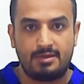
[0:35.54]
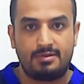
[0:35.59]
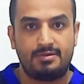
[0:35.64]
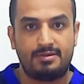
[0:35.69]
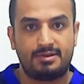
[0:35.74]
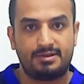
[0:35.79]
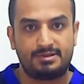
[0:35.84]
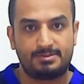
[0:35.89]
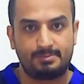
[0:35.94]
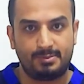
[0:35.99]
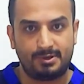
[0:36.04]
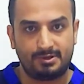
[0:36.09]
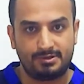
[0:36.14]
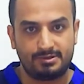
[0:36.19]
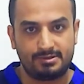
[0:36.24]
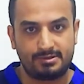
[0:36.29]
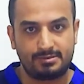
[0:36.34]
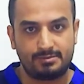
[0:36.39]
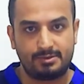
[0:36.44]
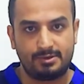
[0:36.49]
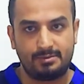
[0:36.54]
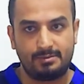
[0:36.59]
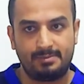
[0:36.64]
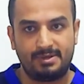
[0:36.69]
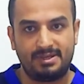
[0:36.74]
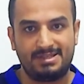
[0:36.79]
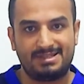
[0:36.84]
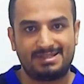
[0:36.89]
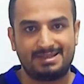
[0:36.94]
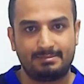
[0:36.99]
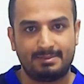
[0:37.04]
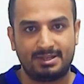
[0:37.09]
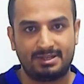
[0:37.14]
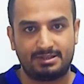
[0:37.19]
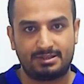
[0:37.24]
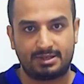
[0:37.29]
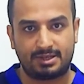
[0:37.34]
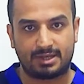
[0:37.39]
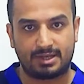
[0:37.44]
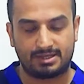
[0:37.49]
The response will be
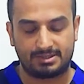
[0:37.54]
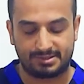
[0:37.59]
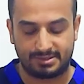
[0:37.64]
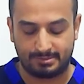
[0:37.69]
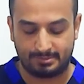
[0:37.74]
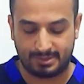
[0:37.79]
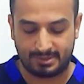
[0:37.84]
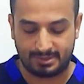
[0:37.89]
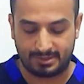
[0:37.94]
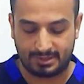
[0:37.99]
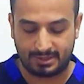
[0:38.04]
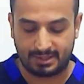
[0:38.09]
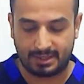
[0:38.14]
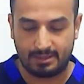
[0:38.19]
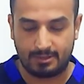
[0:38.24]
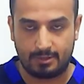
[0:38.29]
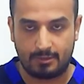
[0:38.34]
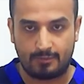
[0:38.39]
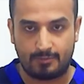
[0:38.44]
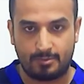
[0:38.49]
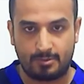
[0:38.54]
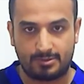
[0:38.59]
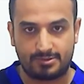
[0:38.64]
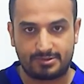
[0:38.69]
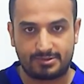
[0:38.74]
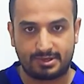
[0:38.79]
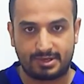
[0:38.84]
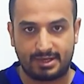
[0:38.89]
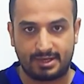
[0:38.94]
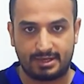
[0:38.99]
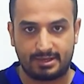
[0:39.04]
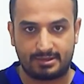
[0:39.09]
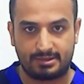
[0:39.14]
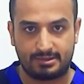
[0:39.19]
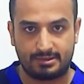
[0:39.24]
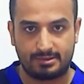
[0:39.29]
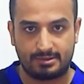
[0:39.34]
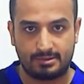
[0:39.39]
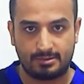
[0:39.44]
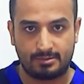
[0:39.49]
symmetrical of both sides,
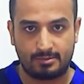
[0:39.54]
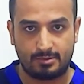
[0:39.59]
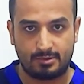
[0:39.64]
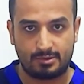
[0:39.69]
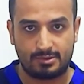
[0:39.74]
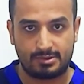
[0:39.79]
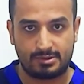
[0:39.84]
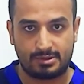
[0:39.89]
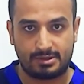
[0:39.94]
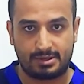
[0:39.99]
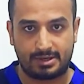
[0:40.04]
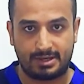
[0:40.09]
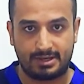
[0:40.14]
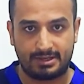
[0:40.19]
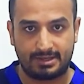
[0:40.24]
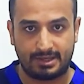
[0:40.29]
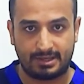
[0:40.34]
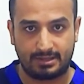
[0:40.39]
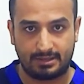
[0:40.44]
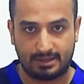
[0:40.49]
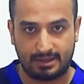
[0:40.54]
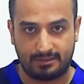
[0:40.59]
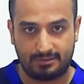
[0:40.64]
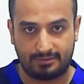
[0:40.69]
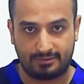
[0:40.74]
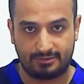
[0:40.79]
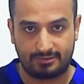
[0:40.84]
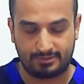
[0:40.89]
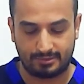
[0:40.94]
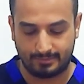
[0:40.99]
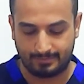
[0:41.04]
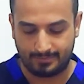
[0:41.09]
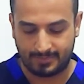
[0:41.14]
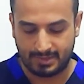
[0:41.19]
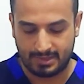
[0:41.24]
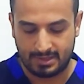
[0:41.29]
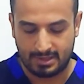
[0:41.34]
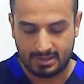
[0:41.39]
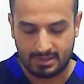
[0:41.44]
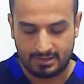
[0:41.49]
both right and left.
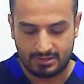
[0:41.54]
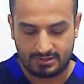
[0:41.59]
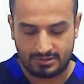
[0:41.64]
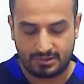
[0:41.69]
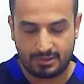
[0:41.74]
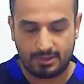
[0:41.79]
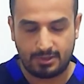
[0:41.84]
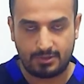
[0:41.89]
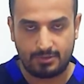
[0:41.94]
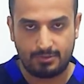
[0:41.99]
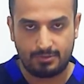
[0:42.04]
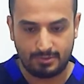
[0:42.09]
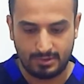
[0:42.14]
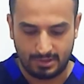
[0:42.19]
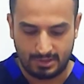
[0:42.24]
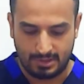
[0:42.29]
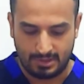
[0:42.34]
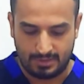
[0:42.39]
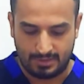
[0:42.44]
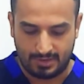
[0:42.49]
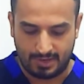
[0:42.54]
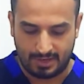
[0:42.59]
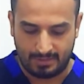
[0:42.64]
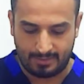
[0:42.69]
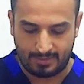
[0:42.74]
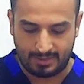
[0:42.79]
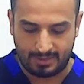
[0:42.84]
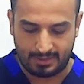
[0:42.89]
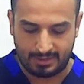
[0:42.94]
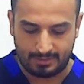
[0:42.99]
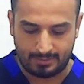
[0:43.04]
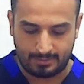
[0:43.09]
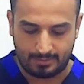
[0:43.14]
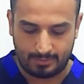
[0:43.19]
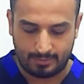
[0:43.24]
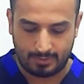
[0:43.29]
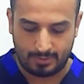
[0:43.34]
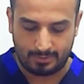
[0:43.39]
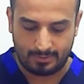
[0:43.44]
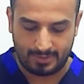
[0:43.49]
So the upper limb
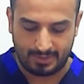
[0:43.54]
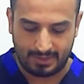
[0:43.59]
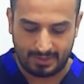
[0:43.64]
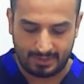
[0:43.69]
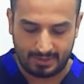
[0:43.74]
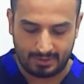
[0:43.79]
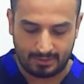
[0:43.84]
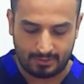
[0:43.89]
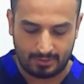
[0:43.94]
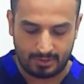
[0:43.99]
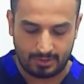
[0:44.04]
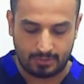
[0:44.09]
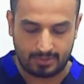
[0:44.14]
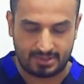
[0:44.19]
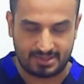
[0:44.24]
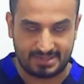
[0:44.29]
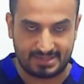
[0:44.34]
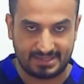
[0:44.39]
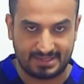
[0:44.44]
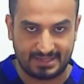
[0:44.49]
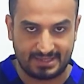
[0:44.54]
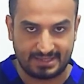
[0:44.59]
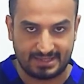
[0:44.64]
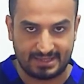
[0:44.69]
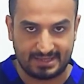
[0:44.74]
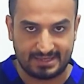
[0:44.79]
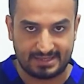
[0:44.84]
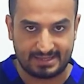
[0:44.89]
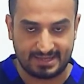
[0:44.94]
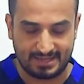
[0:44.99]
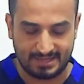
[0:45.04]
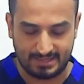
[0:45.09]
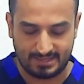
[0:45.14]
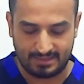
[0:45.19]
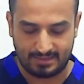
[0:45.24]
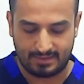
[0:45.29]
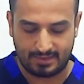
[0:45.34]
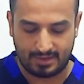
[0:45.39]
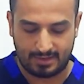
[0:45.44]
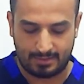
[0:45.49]
will be, when you extend his
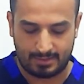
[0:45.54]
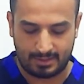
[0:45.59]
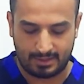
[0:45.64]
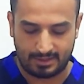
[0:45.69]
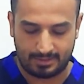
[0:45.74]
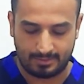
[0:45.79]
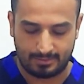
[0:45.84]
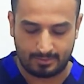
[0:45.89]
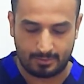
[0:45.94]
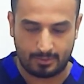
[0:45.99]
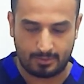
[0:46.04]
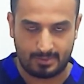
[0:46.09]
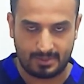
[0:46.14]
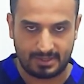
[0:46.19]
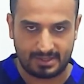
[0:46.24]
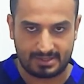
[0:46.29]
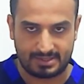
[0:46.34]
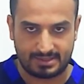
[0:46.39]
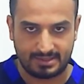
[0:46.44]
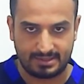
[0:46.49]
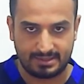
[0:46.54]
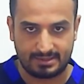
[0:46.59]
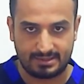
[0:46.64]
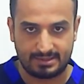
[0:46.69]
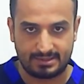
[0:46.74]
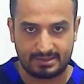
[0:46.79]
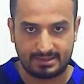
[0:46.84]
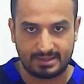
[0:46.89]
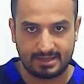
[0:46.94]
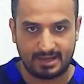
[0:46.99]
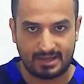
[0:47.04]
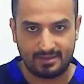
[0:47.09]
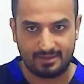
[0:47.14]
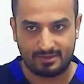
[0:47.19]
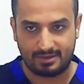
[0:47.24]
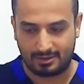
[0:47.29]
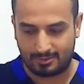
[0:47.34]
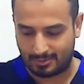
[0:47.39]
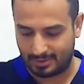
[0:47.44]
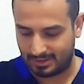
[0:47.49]
head, the upper limb will be extended and
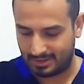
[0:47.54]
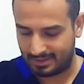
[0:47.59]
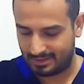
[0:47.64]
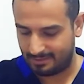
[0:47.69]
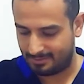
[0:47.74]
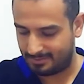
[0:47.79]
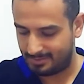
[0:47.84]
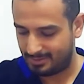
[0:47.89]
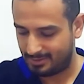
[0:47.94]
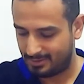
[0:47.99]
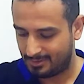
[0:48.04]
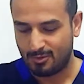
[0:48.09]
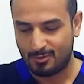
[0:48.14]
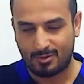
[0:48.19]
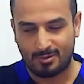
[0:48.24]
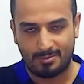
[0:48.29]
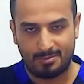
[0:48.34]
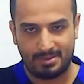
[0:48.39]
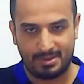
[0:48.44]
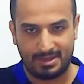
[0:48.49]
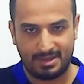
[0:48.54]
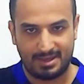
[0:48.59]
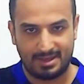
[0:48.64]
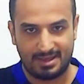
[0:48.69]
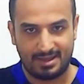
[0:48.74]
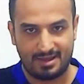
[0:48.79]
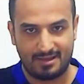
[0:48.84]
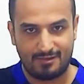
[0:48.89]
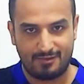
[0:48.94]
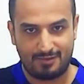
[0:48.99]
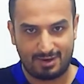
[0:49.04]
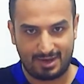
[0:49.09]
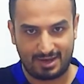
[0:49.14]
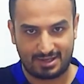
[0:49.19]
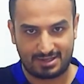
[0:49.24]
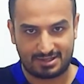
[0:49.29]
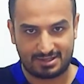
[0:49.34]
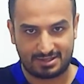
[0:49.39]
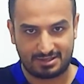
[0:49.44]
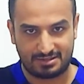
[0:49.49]
the lower limb will be
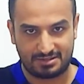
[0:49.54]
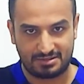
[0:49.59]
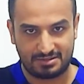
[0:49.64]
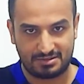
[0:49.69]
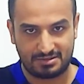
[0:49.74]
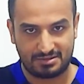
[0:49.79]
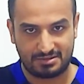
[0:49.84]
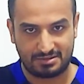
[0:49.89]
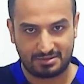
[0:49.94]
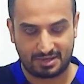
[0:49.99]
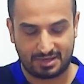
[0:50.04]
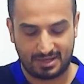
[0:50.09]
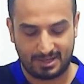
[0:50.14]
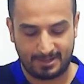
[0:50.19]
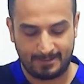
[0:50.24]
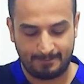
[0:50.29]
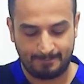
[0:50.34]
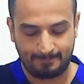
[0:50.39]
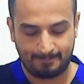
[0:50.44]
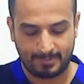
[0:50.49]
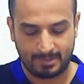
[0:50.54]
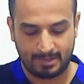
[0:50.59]
flexed, okay?